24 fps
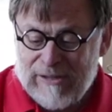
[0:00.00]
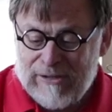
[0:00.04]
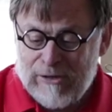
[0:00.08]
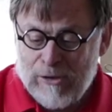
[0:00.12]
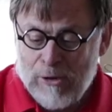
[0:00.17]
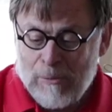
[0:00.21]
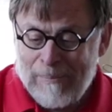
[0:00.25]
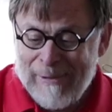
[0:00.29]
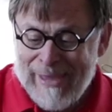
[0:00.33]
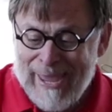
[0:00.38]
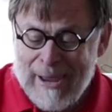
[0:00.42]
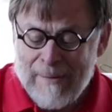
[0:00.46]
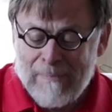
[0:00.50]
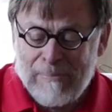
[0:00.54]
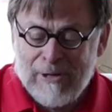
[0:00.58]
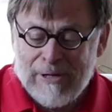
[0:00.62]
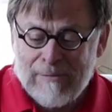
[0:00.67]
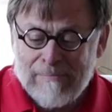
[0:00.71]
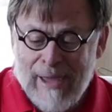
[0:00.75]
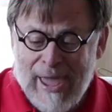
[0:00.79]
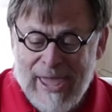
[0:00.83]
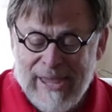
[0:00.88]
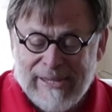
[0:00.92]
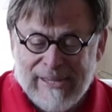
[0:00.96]
you'll be able
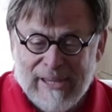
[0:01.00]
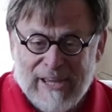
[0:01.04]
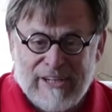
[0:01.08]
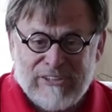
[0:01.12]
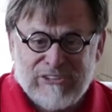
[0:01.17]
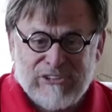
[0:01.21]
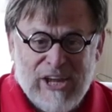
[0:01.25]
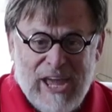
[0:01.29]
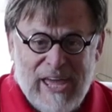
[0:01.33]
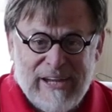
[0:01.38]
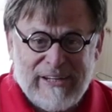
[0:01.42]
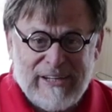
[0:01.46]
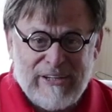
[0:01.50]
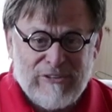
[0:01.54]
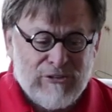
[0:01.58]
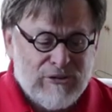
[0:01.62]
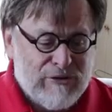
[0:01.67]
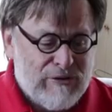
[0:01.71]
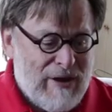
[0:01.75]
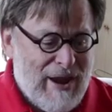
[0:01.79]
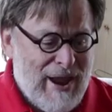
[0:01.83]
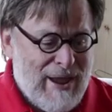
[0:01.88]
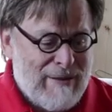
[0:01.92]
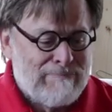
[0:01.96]
to make a 10
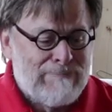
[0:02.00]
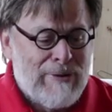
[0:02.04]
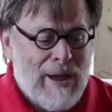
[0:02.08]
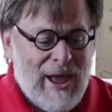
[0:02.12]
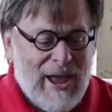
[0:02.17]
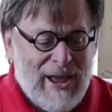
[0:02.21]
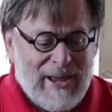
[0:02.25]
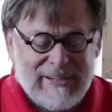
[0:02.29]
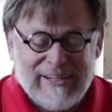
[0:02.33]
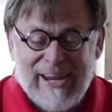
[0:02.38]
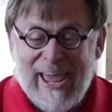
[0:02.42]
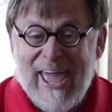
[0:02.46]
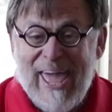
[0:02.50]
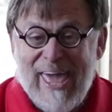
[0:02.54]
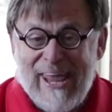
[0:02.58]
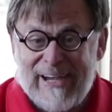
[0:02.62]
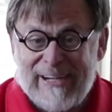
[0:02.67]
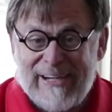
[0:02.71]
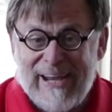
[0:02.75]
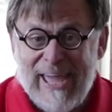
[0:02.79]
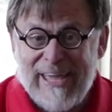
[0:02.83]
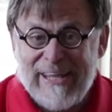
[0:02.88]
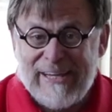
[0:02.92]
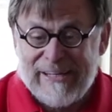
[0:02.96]
inch ground pod and
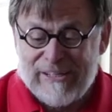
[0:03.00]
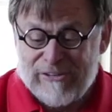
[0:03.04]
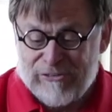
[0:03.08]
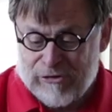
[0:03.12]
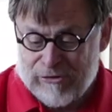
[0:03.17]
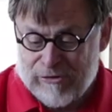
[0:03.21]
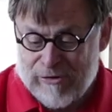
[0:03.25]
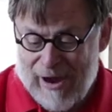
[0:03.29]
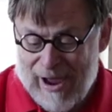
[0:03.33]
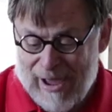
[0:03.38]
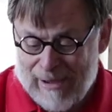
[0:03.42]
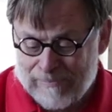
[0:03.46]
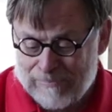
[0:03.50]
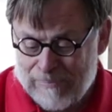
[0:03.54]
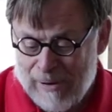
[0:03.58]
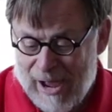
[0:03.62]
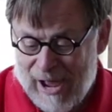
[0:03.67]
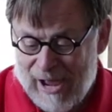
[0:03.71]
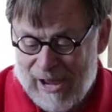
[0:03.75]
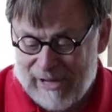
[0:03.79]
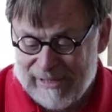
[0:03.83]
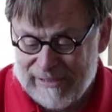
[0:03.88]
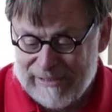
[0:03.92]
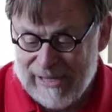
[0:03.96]
an 8 inch ground
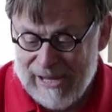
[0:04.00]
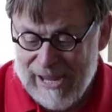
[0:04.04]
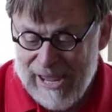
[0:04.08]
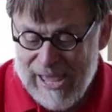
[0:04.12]
pod